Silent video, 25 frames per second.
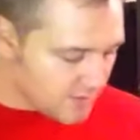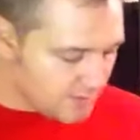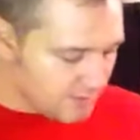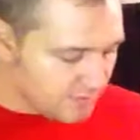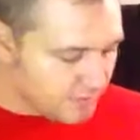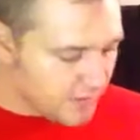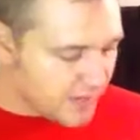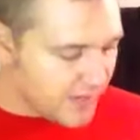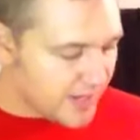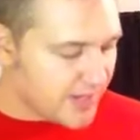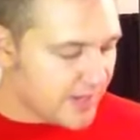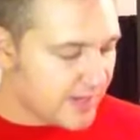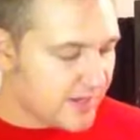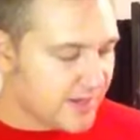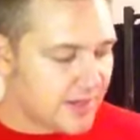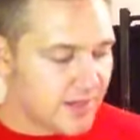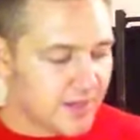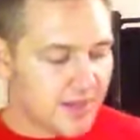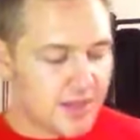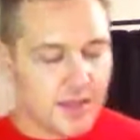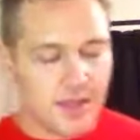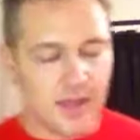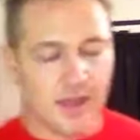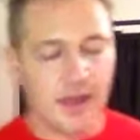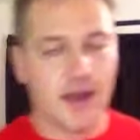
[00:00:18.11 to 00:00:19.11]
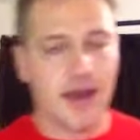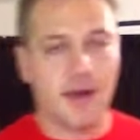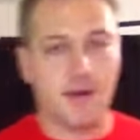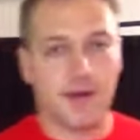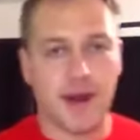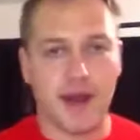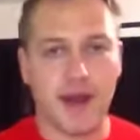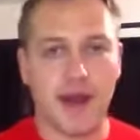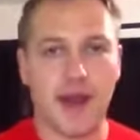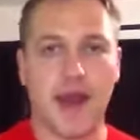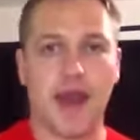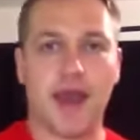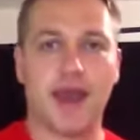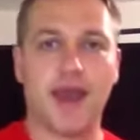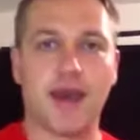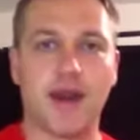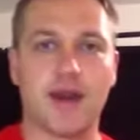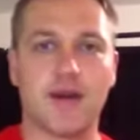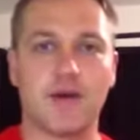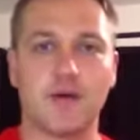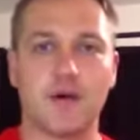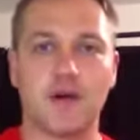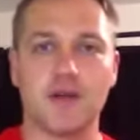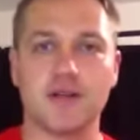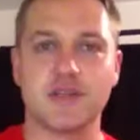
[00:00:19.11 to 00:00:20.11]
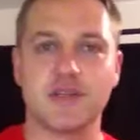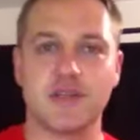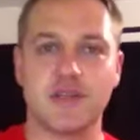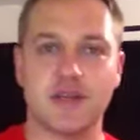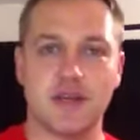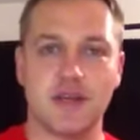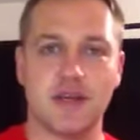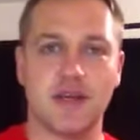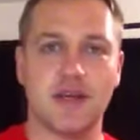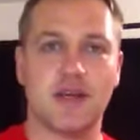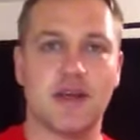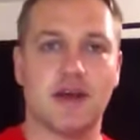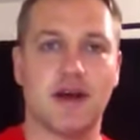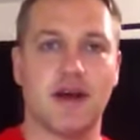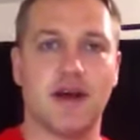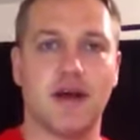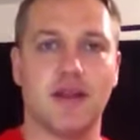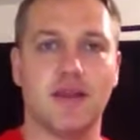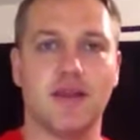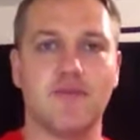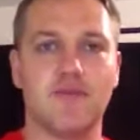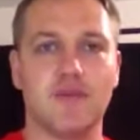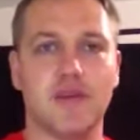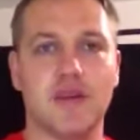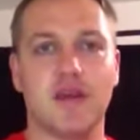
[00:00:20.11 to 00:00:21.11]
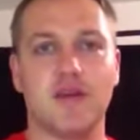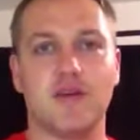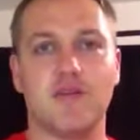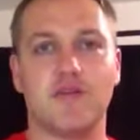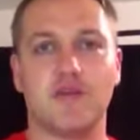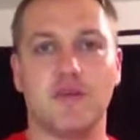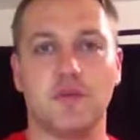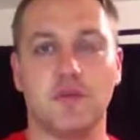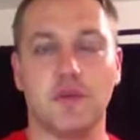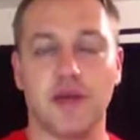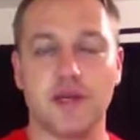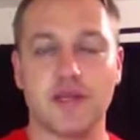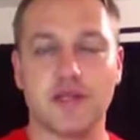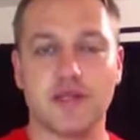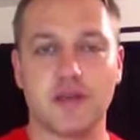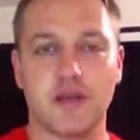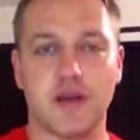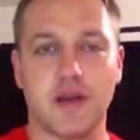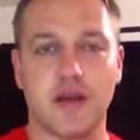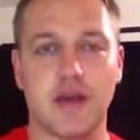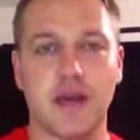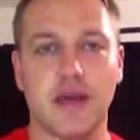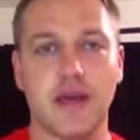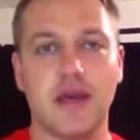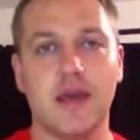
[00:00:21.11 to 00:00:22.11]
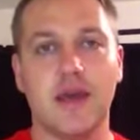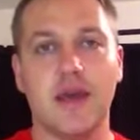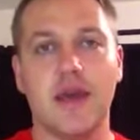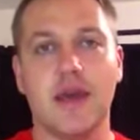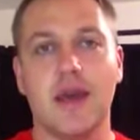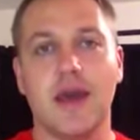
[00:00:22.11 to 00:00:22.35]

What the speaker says: But I got a question in on the video from yesterday